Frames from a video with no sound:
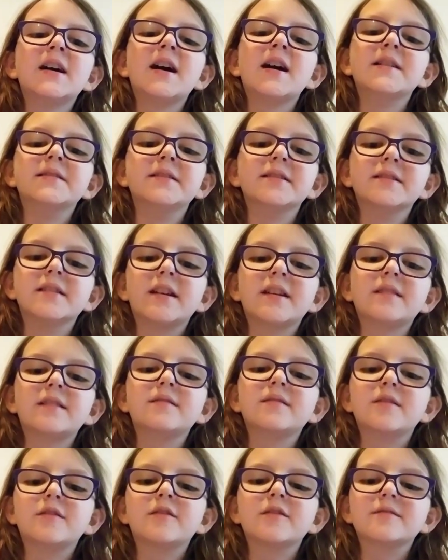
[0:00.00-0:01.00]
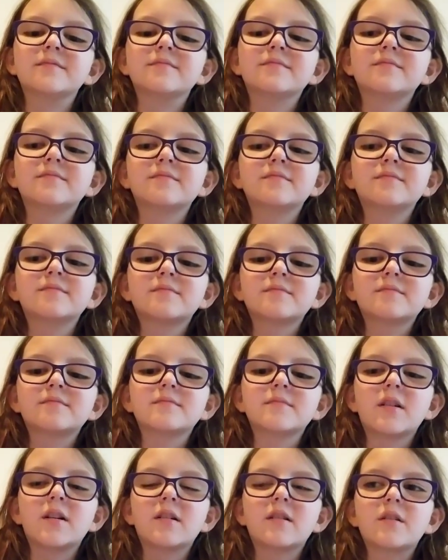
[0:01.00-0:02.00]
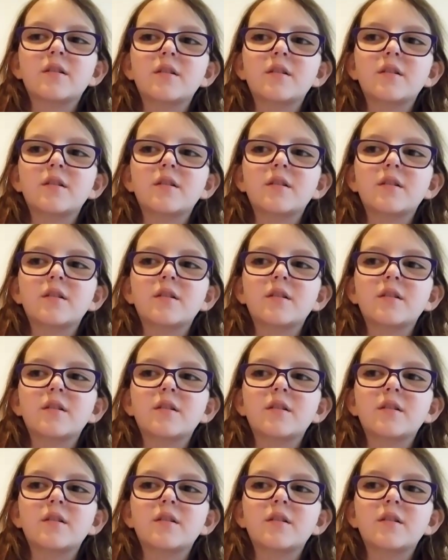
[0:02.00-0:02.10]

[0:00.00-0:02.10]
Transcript: and then you can hot